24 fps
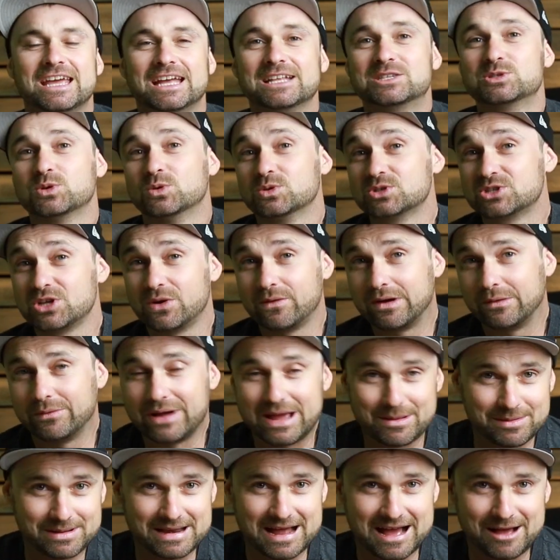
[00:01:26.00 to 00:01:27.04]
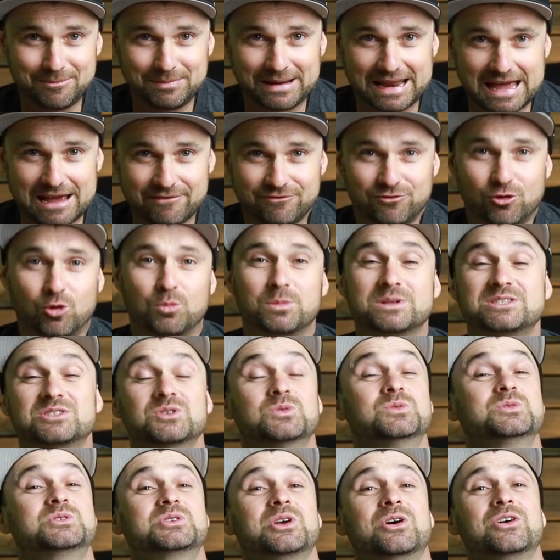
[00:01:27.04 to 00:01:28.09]
It's also a webinar platform. It's
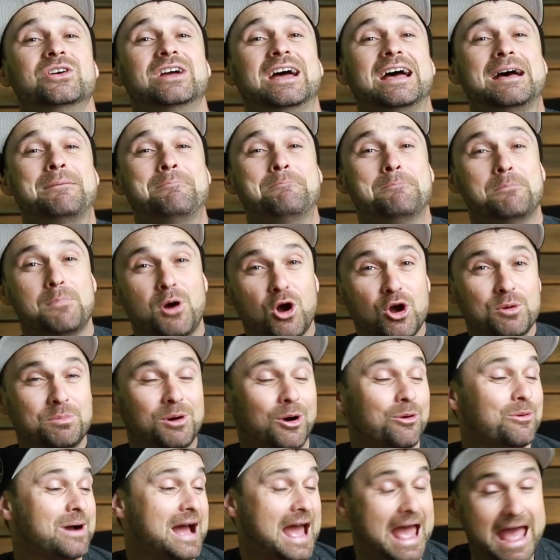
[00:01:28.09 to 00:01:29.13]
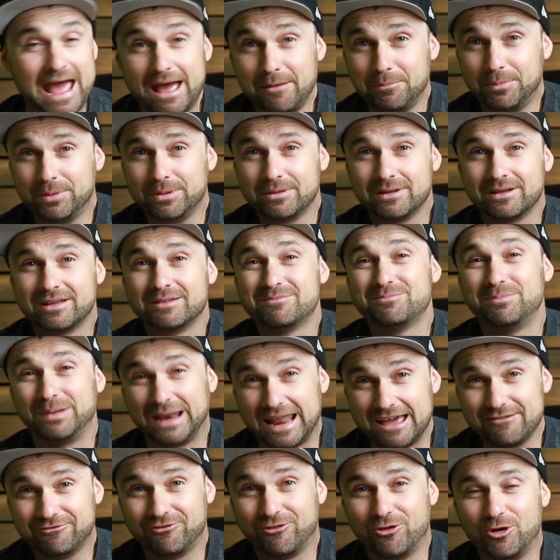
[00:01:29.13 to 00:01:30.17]
also a mobile app
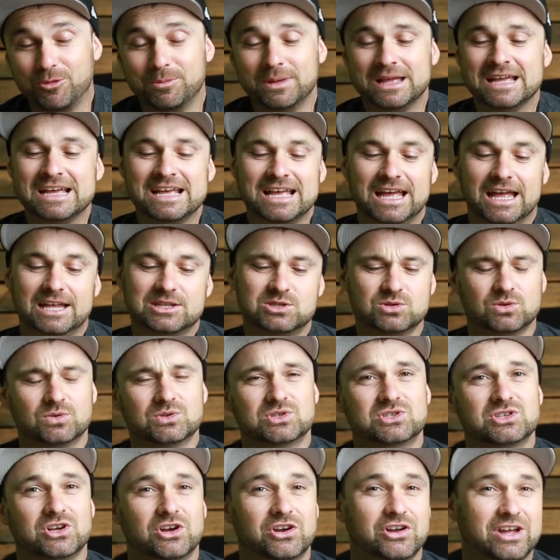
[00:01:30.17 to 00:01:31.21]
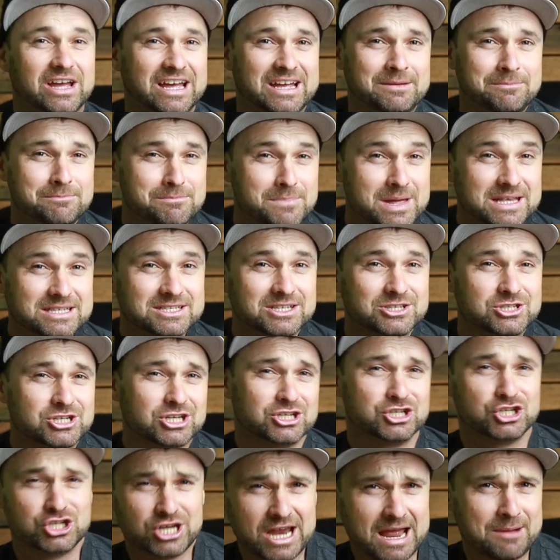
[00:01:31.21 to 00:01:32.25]
platform. It's also a
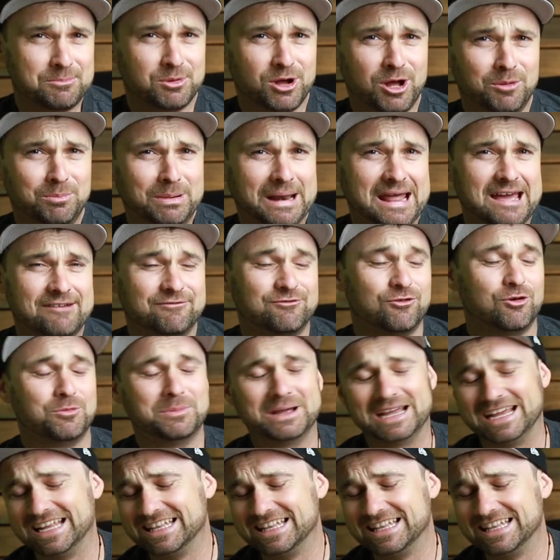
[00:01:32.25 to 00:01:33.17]
messenger chatbot platform,